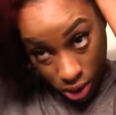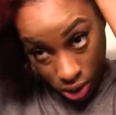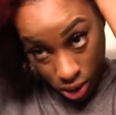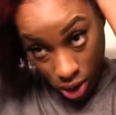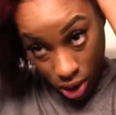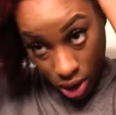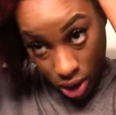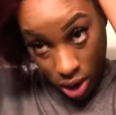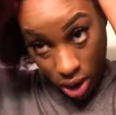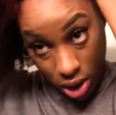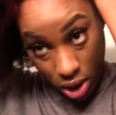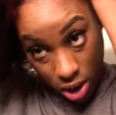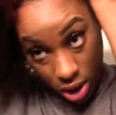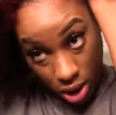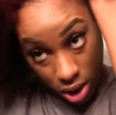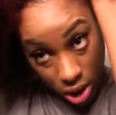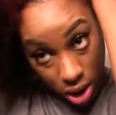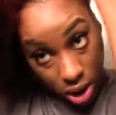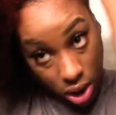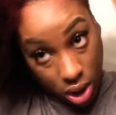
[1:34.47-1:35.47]
see
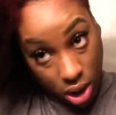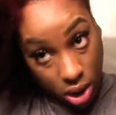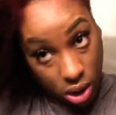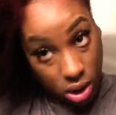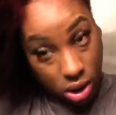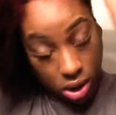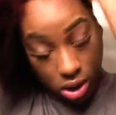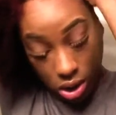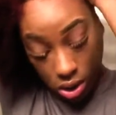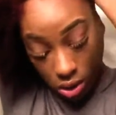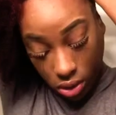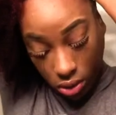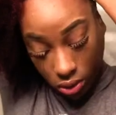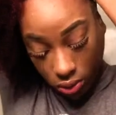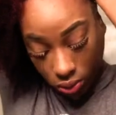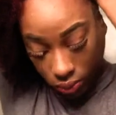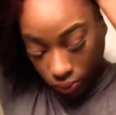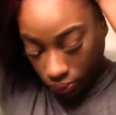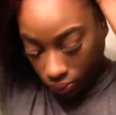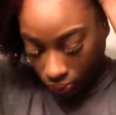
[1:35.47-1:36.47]
like that.
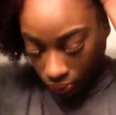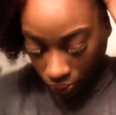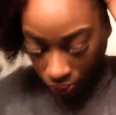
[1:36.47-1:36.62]
So